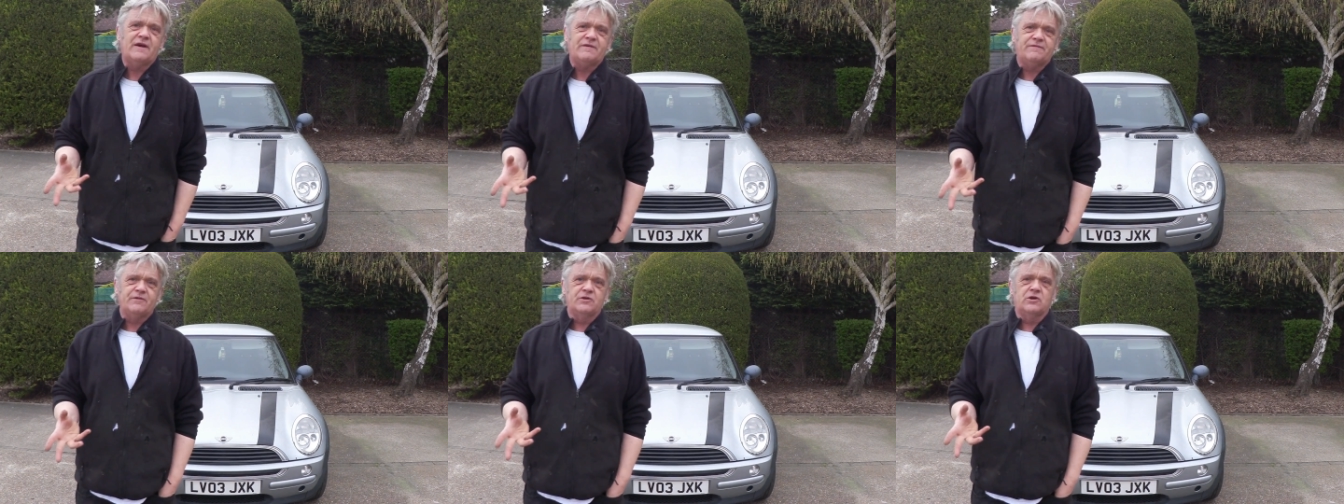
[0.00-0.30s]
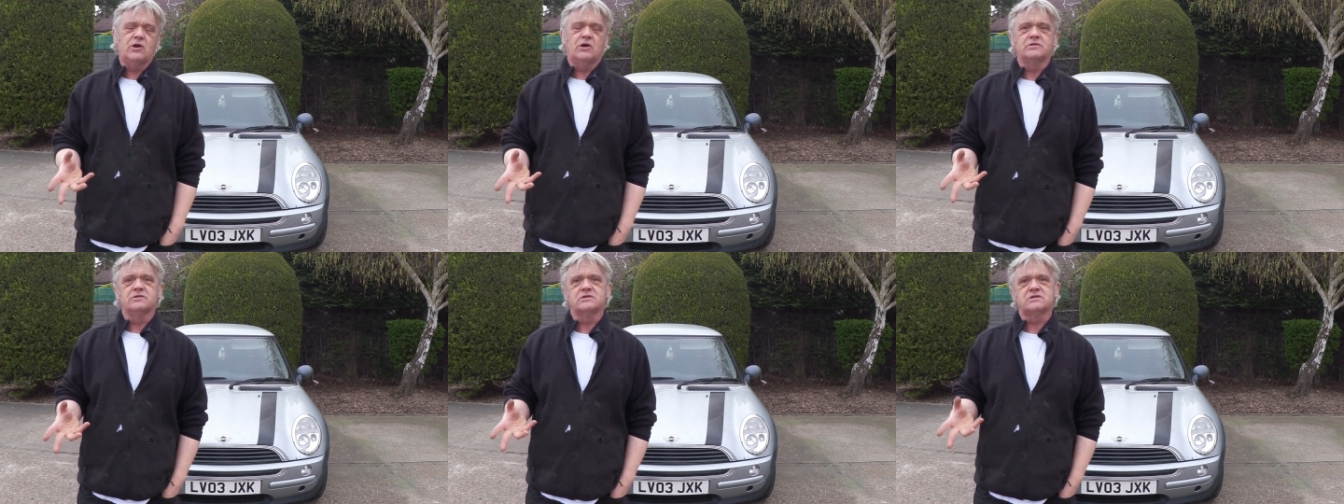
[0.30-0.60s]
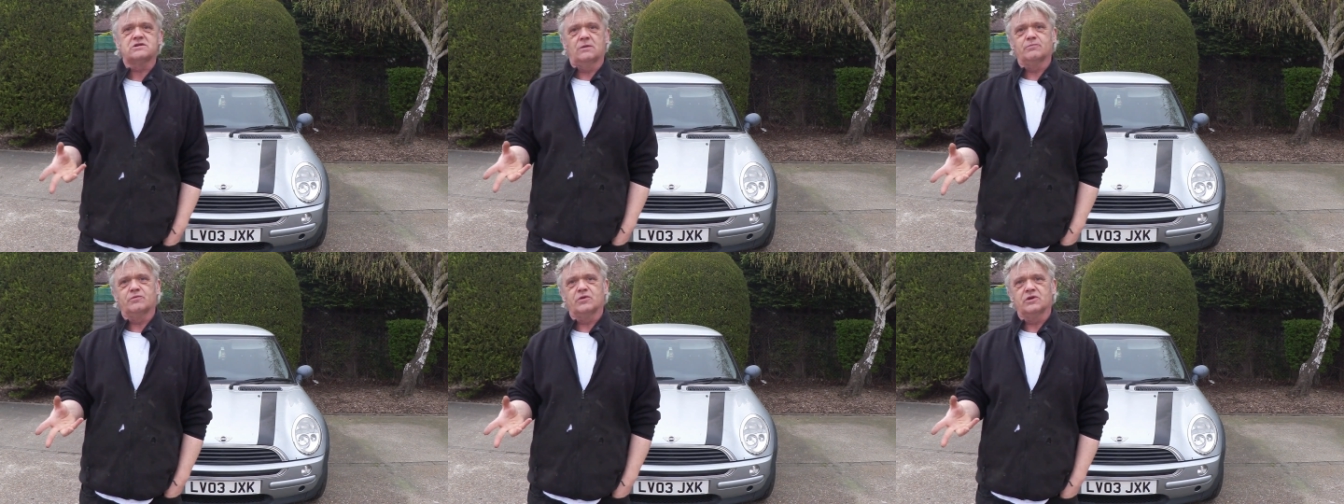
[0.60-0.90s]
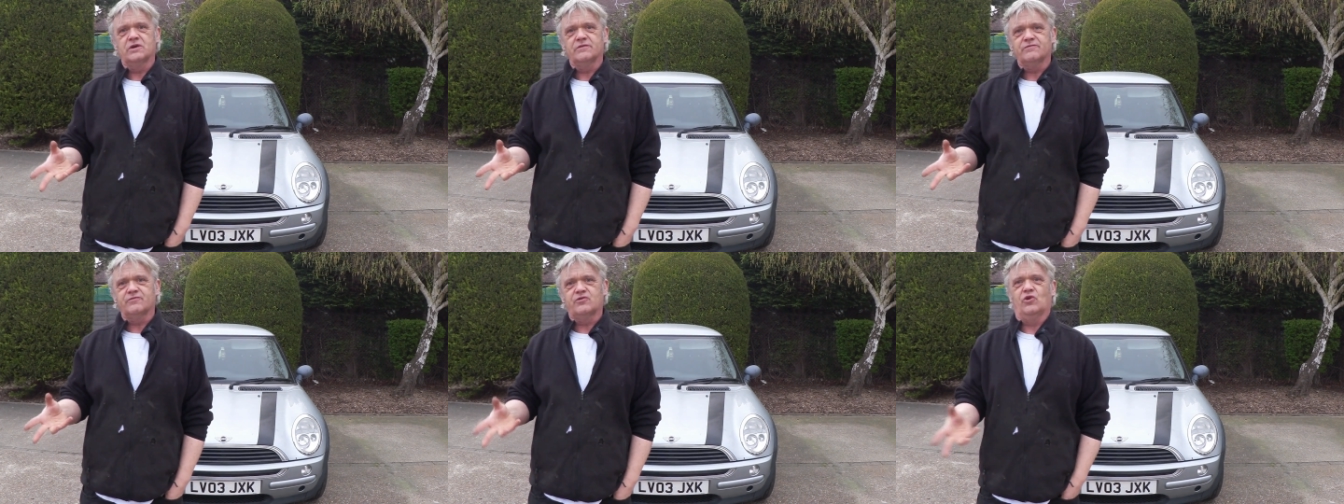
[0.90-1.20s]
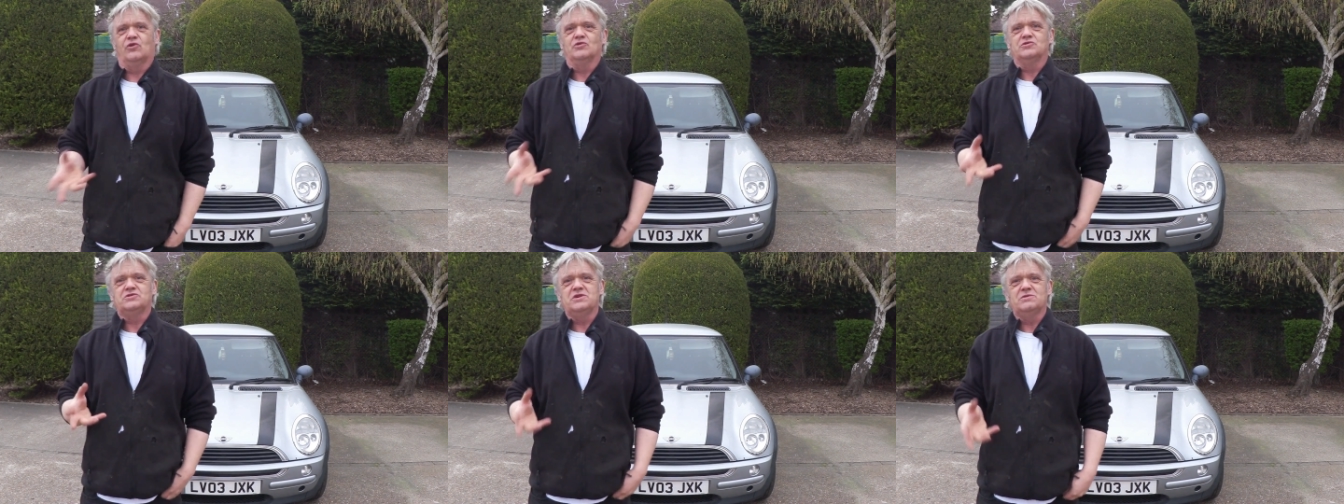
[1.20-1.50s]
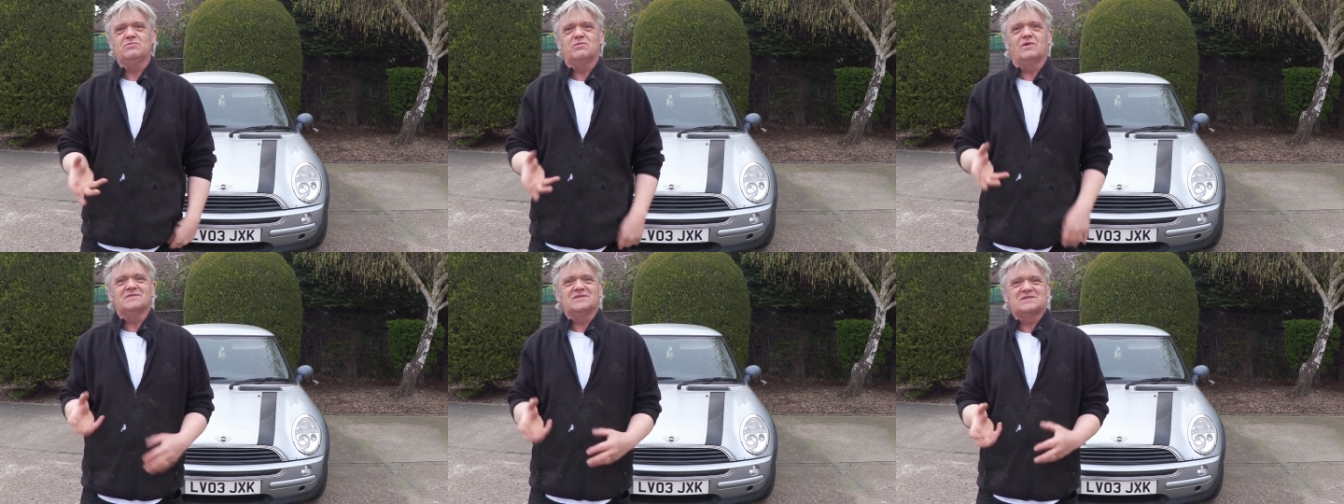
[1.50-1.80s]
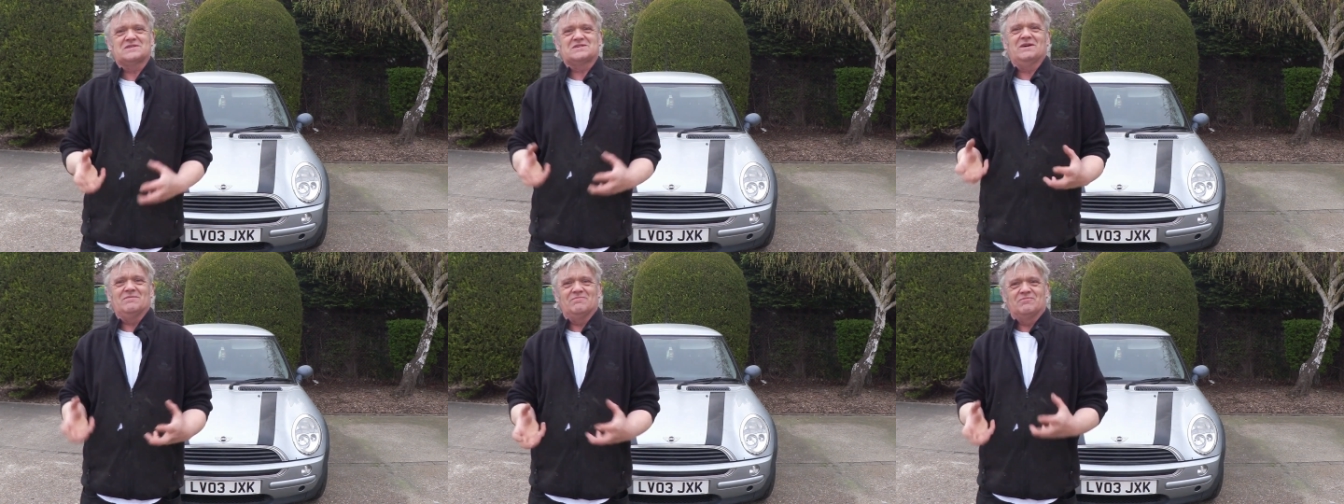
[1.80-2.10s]
effort on something, of course you
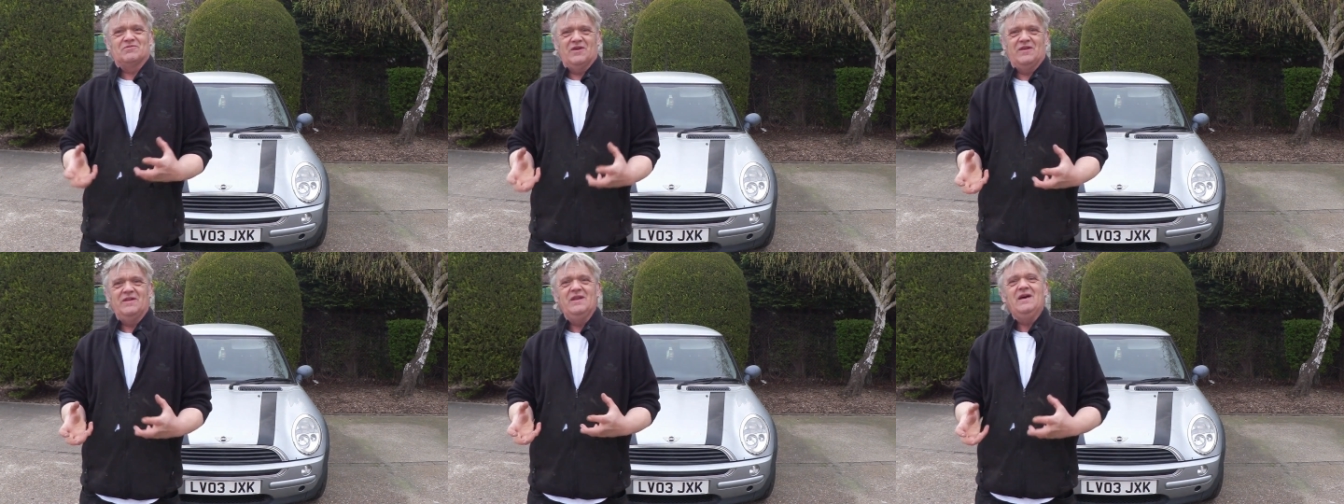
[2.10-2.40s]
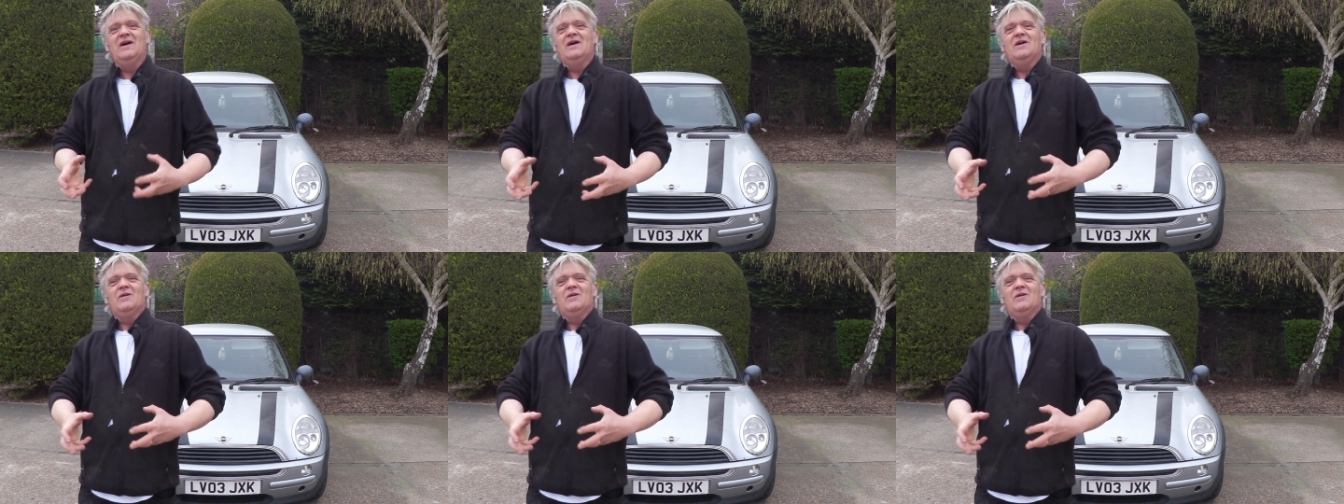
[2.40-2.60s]
want something